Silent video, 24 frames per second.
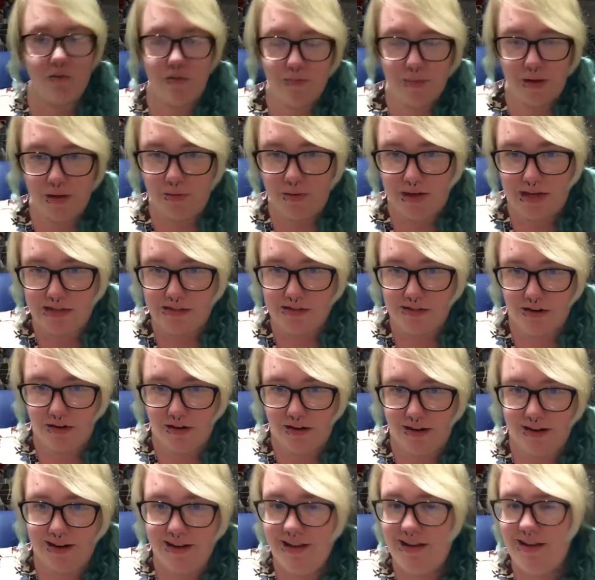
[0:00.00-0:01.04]
what my weeks
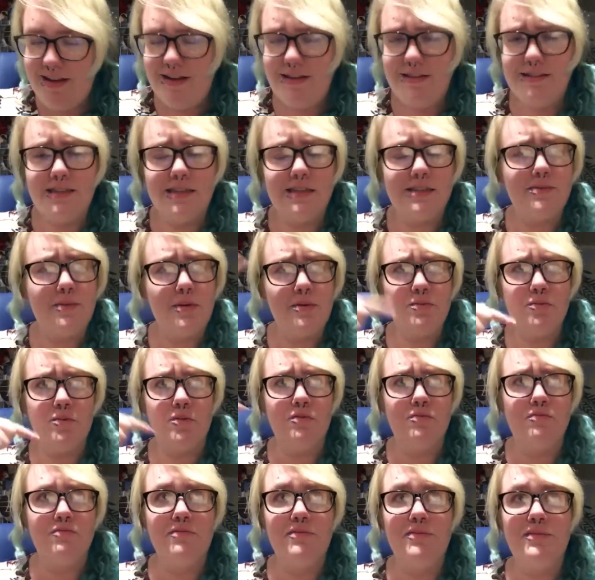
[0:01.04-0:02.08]
are. It takes
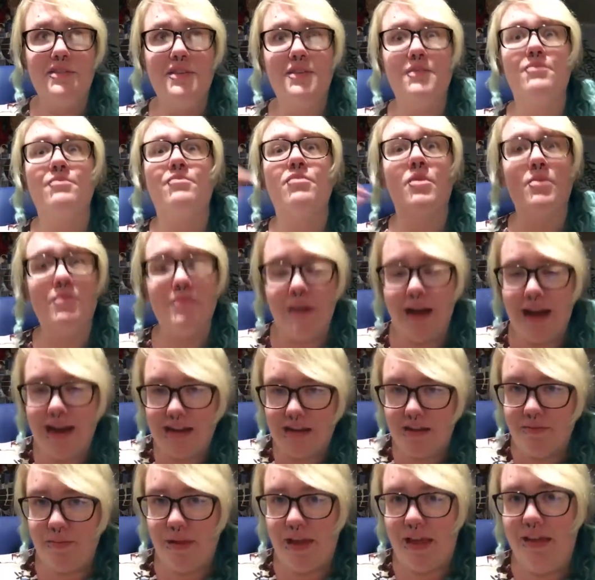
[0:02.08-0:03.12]
people to
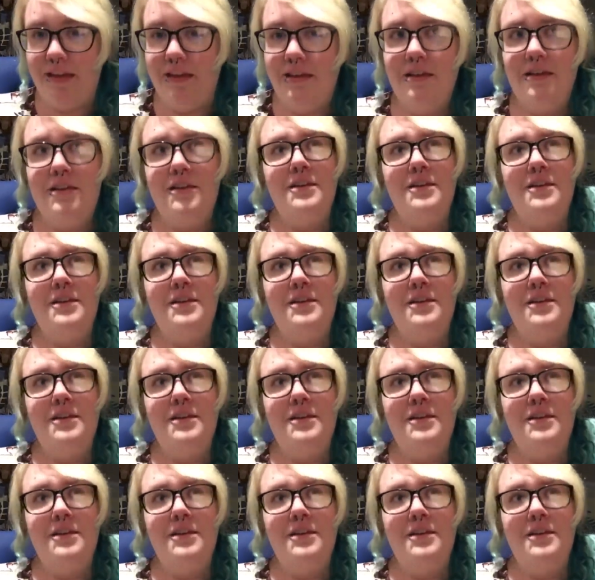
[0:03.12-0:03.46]
remind me.